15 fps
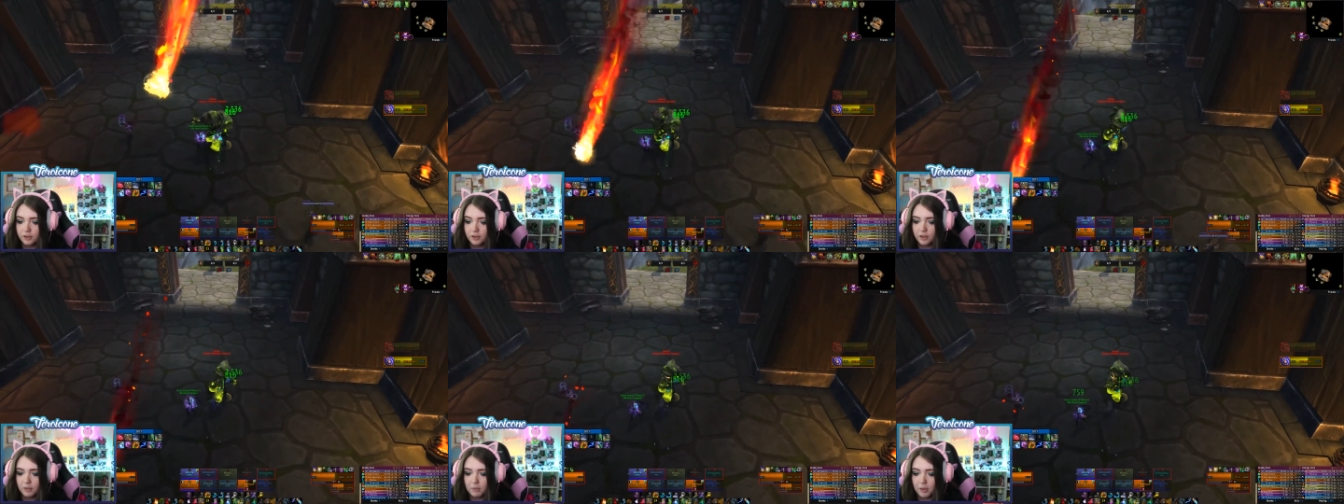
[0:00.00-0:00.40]

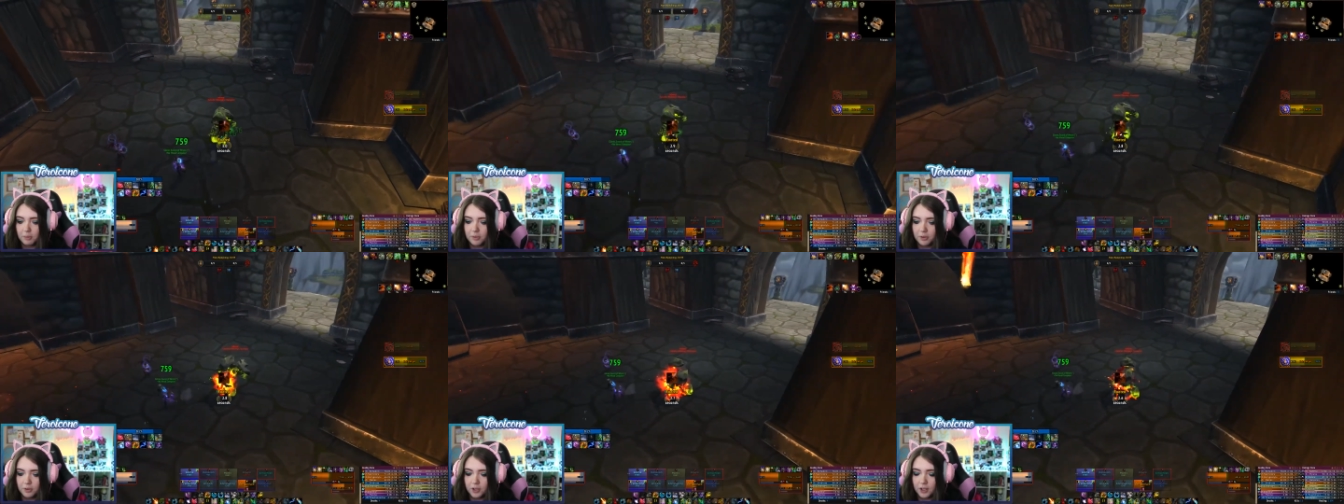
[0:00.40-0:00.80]
it might be
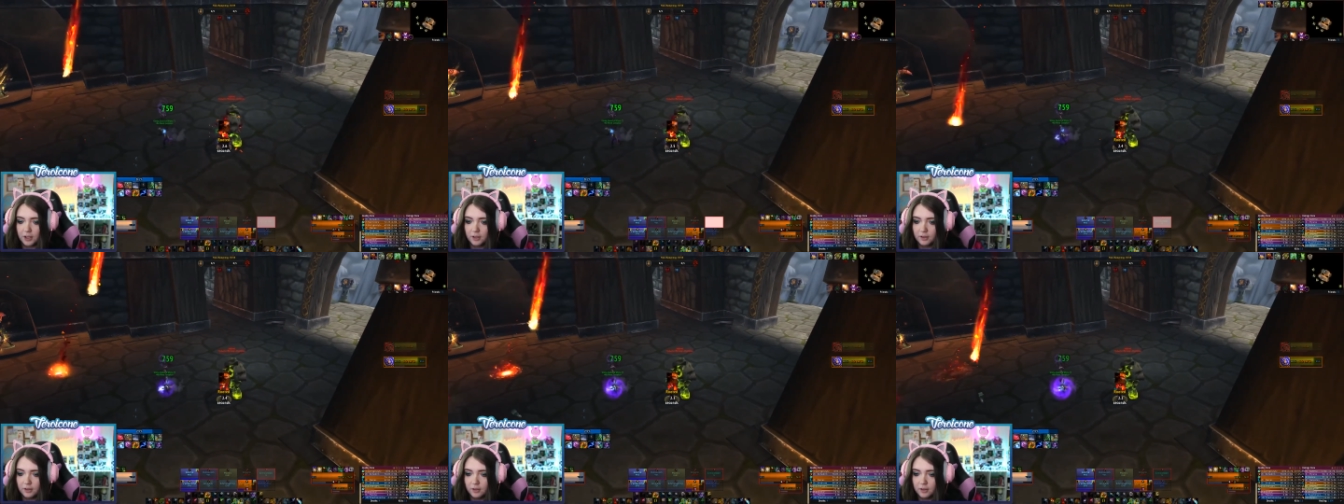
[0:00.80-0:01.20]
okay.
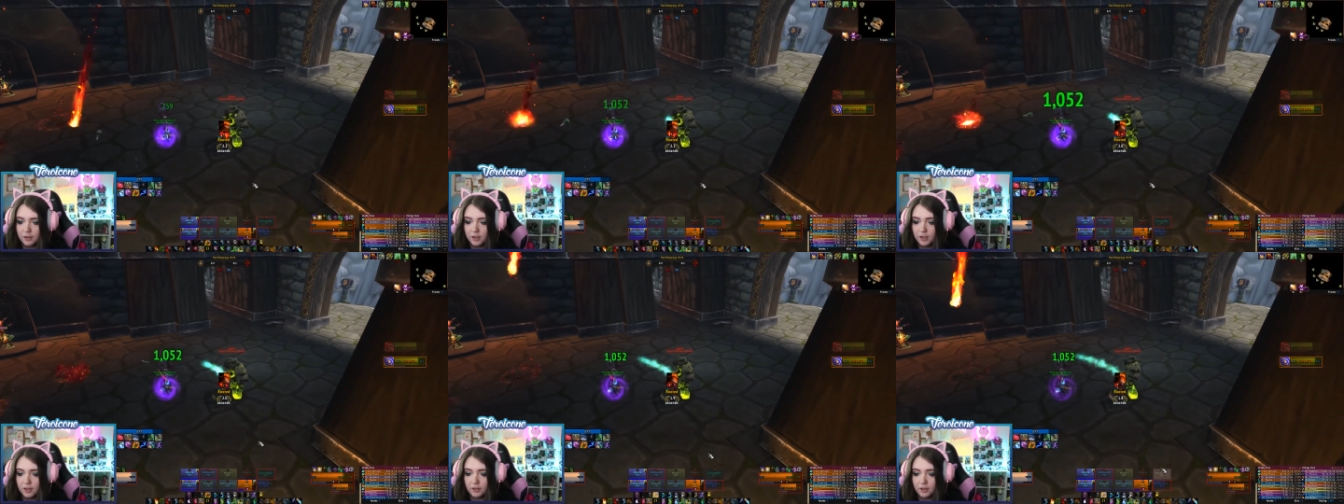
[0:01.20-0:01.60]

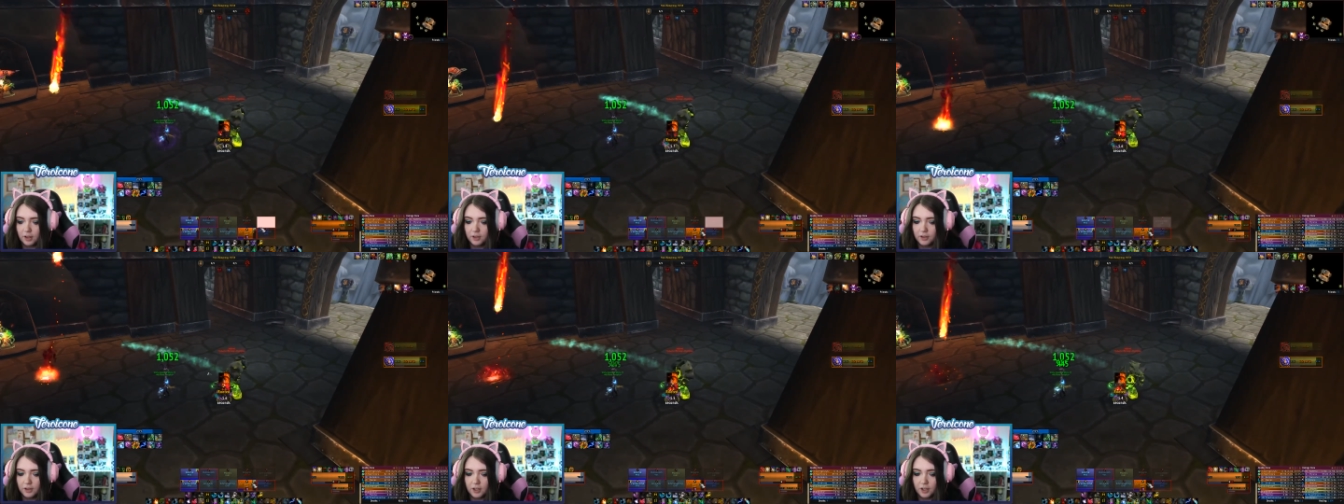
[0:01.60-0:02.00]
It's hard
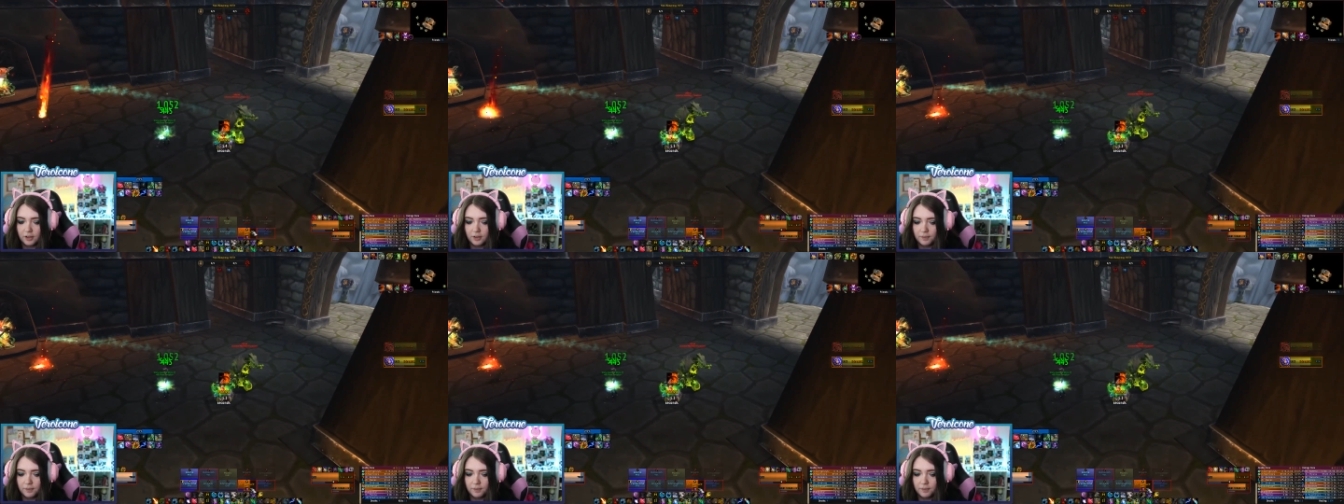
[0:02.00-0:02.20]
to tell.